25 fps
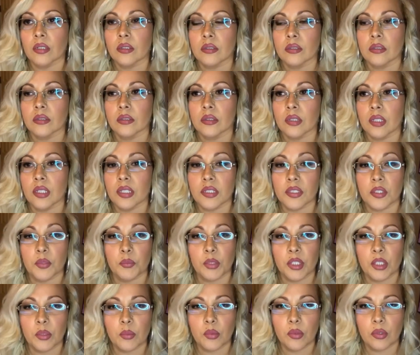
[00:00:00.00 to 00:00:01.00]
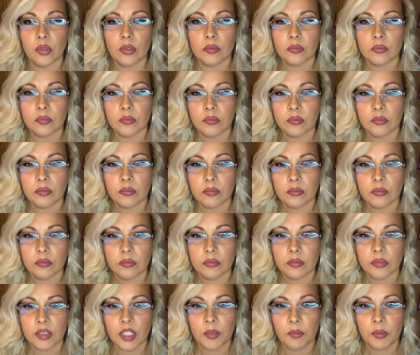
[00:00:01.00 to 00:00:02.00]
people that make
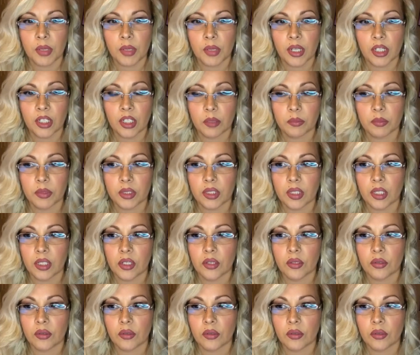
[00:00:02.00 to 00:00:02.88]
up the country, and